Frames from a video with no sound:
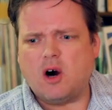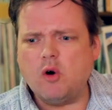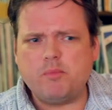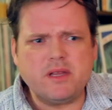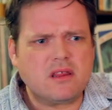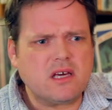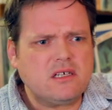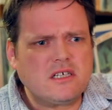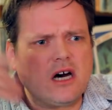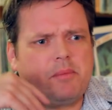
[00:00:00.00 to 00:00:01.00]
open
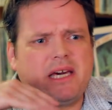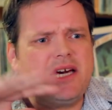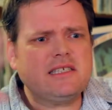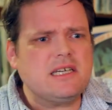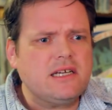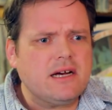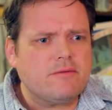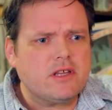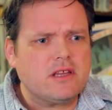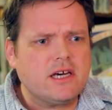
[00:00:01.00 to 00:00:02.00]
things up, he gets into
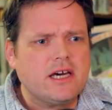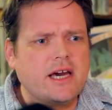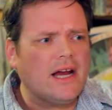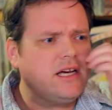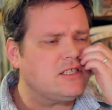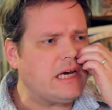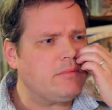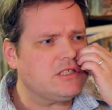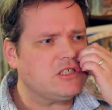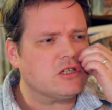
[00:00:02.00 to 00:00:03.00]
everything, and he's
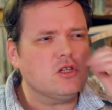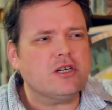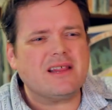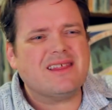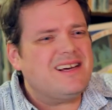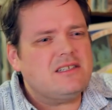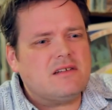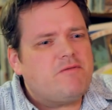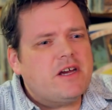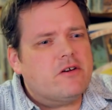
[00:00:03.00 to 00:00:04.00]
able to just look at things
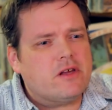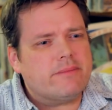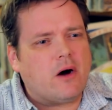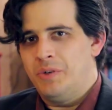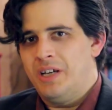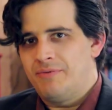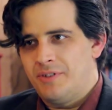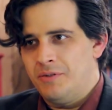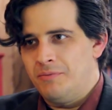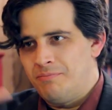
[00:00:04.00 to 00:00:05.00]
and figure them We have
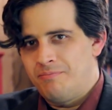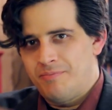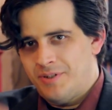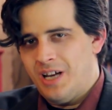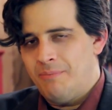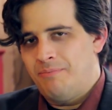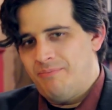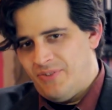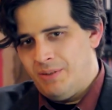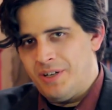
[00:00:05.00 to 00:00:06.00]
to stop
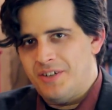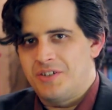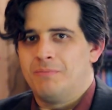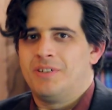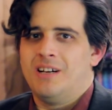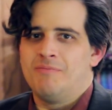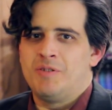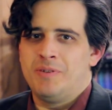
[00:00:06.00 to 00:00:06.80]
filming sometimes